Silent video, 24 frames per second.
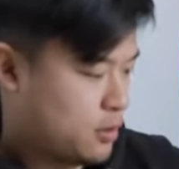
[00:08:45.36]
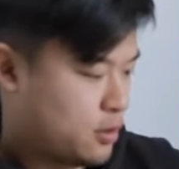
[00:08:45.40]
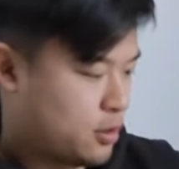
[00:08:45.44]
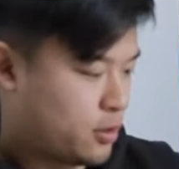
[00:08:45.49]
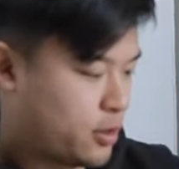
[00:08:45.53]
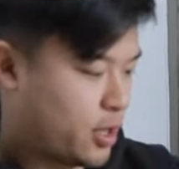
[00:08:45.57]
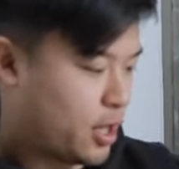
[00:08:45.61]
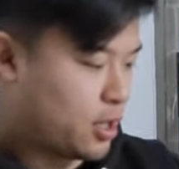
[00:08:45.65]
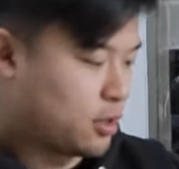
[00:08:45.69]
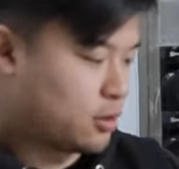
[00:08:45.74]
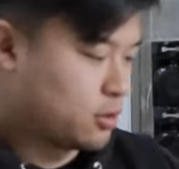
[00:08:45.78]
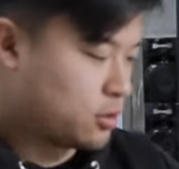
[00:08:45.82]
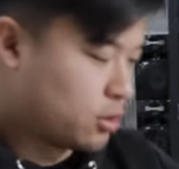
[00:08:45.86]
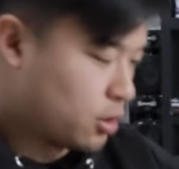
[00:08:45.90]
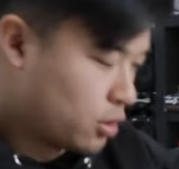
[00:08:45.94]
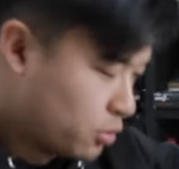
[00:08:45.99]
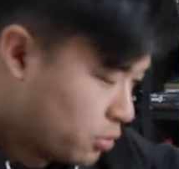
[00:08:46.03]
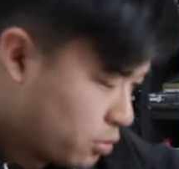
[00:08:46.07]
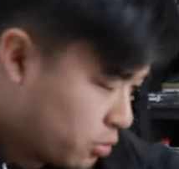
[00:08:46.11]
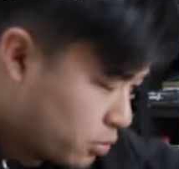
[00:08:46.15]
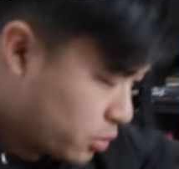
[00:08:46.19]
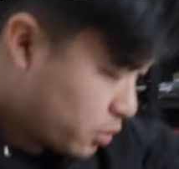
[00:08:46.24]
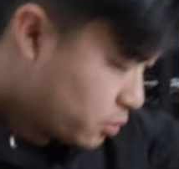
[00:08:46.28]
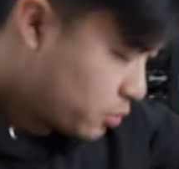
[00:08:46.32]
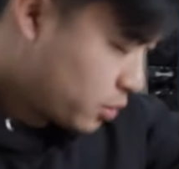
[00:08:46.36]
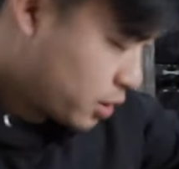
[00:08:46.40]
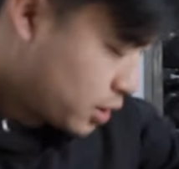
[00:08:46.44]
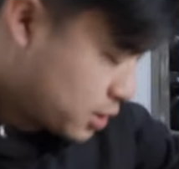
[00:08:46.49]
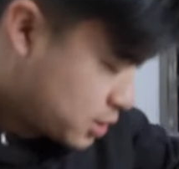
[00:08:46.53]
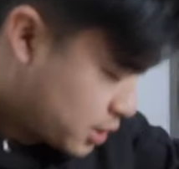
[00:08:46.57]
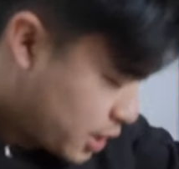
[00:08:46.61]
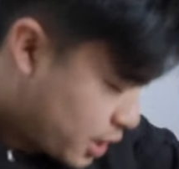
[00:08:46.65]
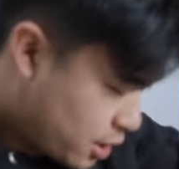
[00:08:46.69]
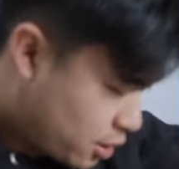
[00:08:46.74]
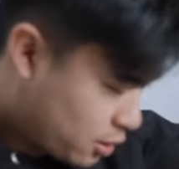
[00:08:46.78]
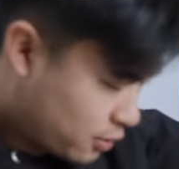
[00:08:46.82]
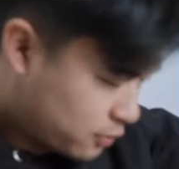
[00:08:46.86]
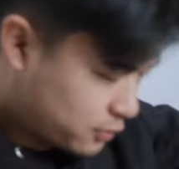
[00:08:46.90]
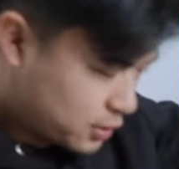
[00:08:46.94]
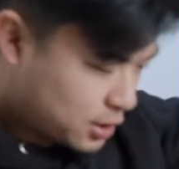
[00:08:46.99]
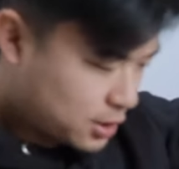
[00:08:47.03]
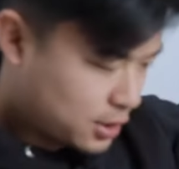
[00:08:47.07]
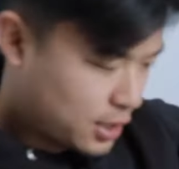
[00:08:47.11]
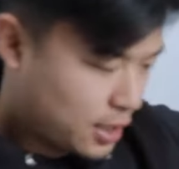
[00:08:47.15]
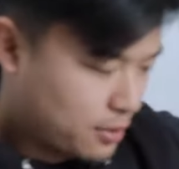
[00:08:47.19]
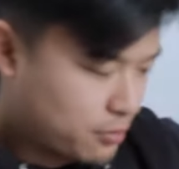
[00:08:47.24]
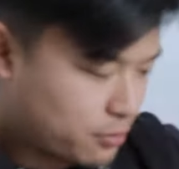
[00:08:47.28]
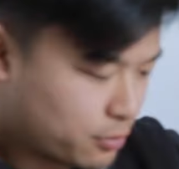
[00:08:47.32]
Okay, so we want to take off
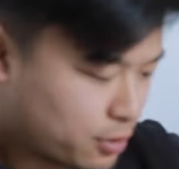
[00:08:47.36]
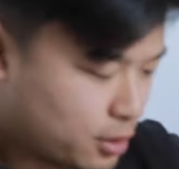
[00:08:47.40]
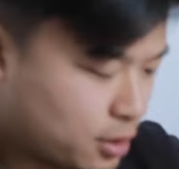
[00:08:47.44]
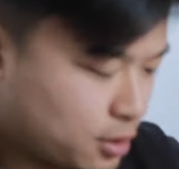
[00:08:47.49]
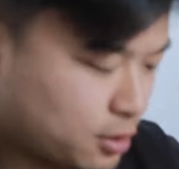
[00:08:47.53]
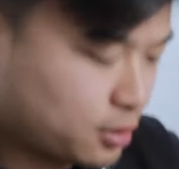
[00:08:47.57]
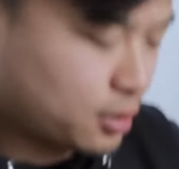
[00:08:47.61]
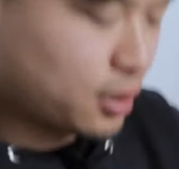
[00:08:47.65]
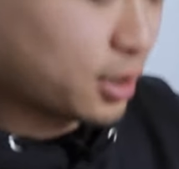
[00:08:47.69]
this camera